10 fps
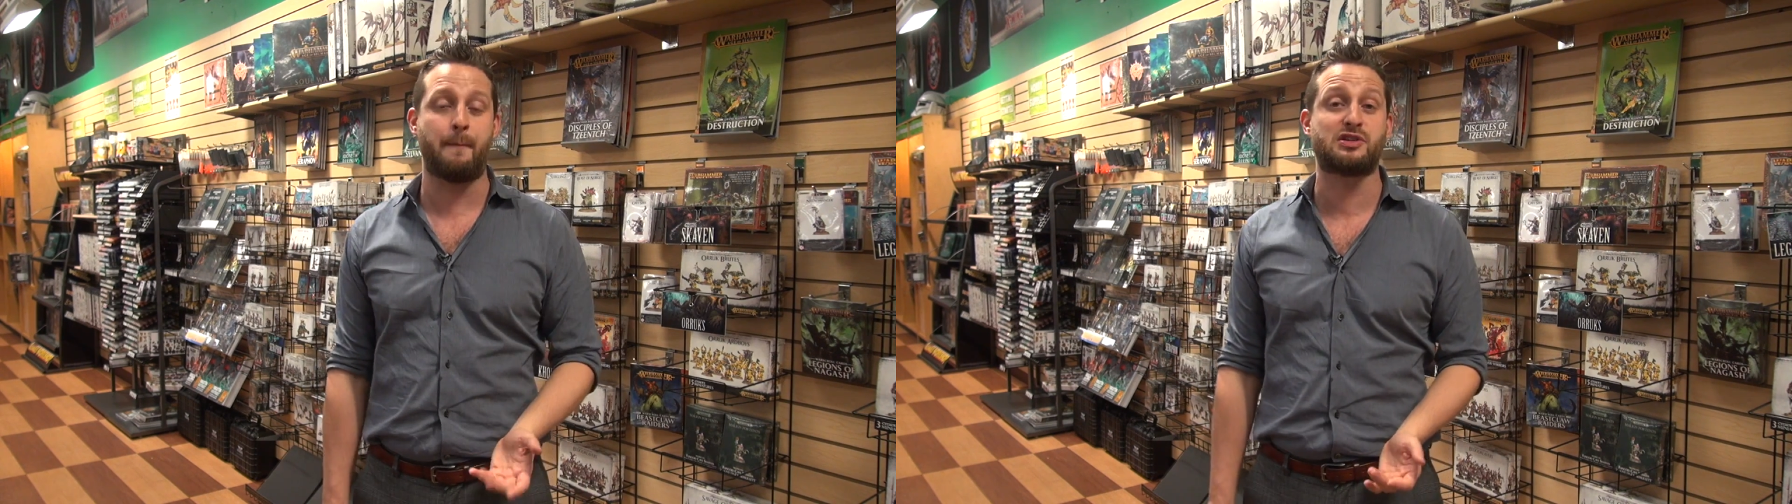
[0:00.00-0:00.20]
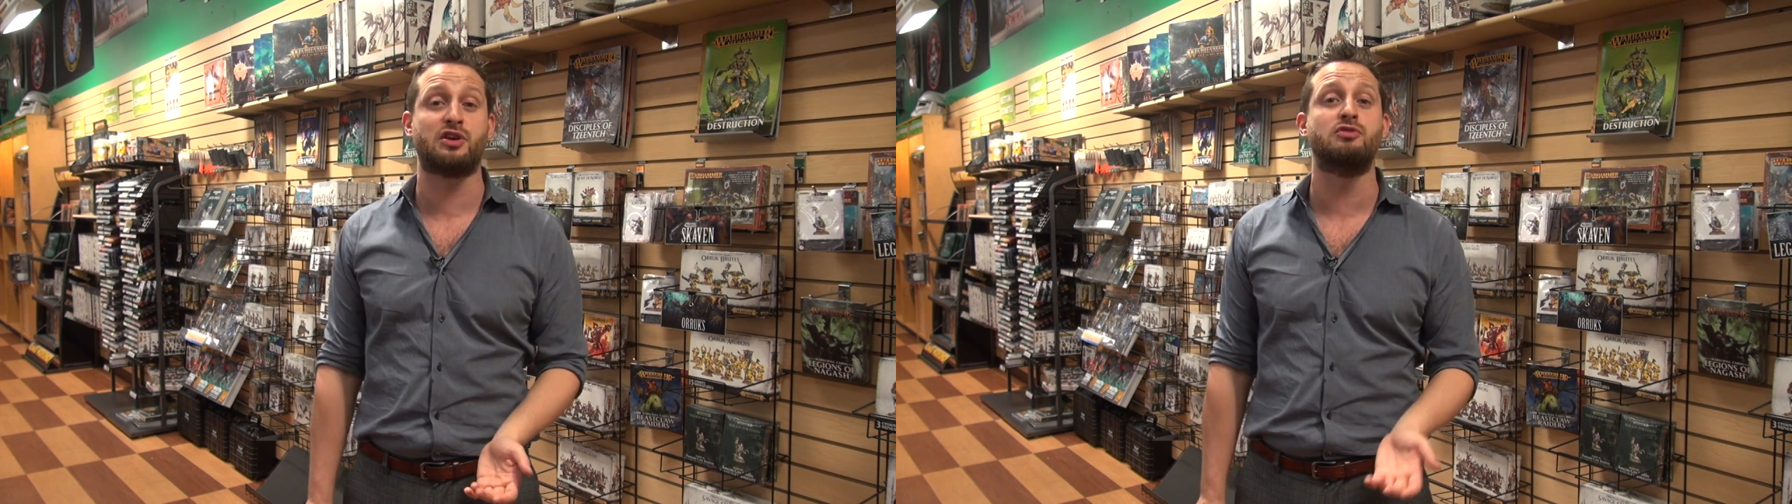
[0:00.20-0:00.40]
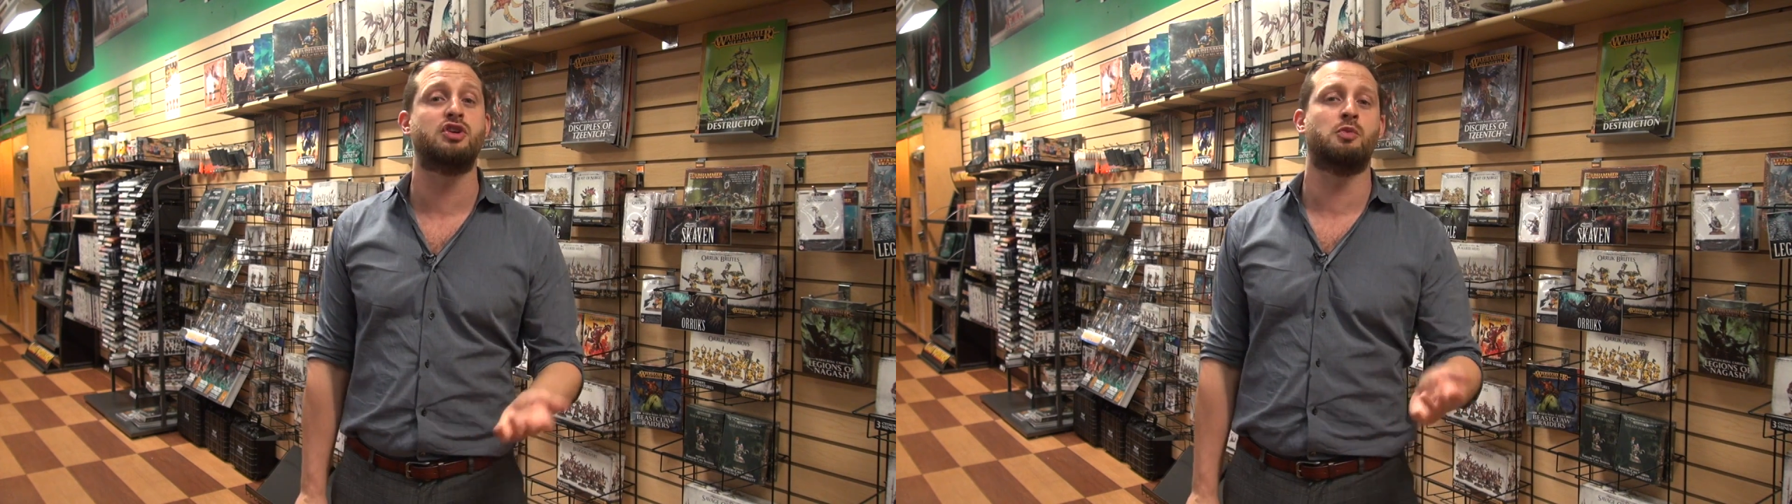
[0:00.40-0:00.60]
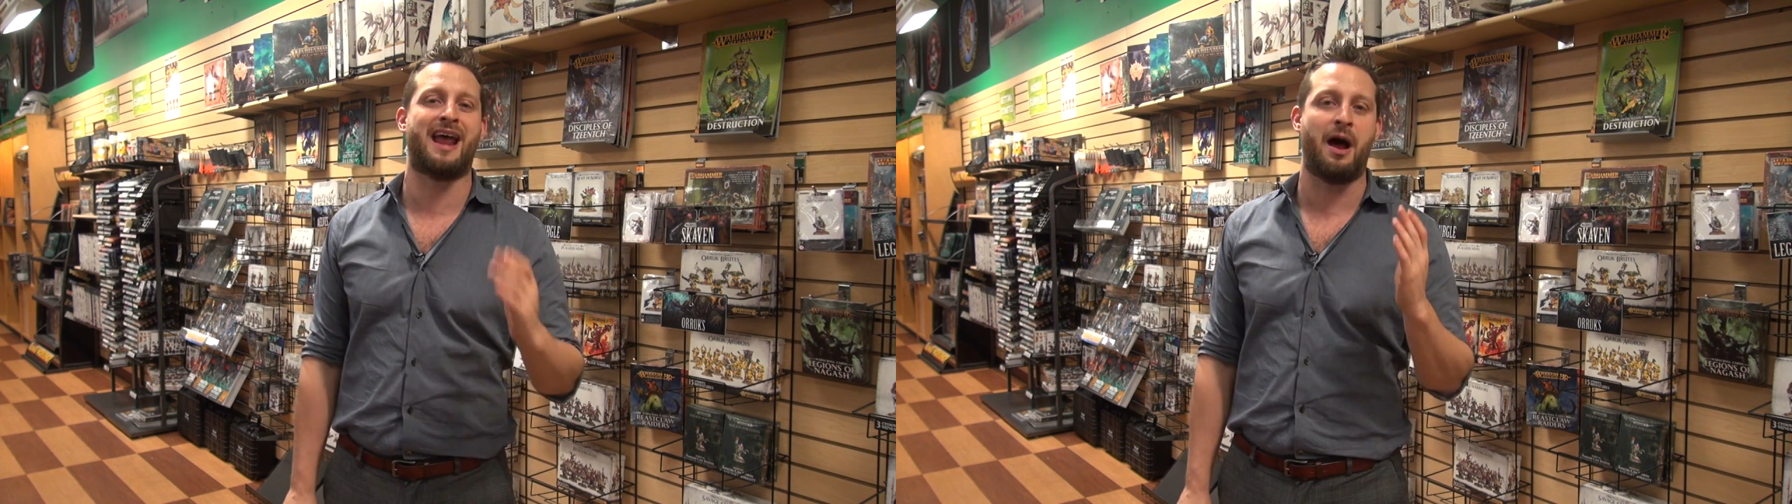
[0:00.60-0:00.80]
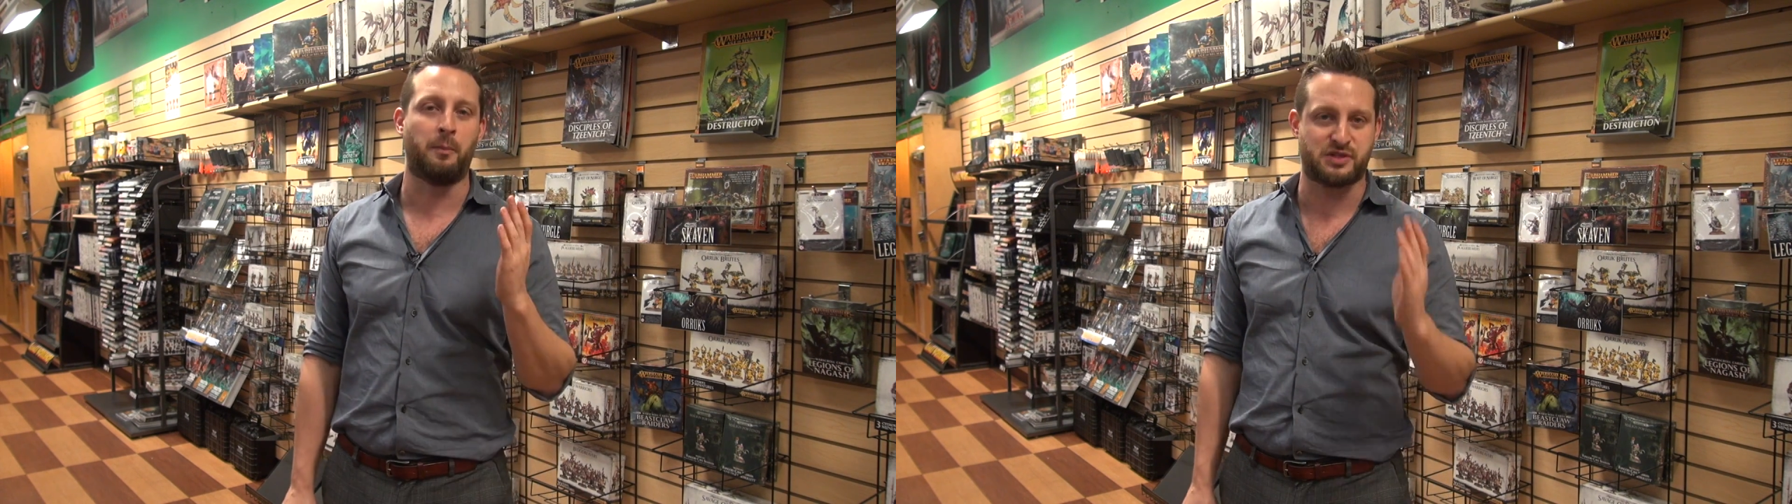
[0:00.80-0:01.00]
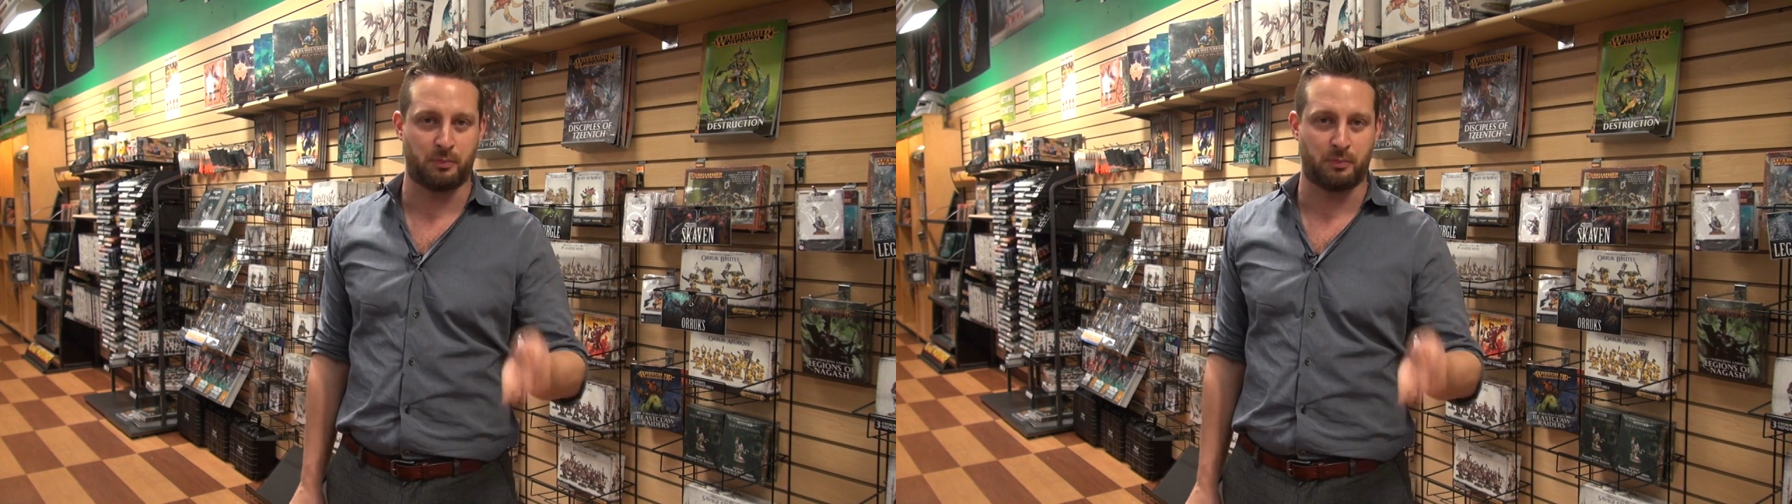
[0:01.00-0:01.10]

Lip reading: episodes and you want to help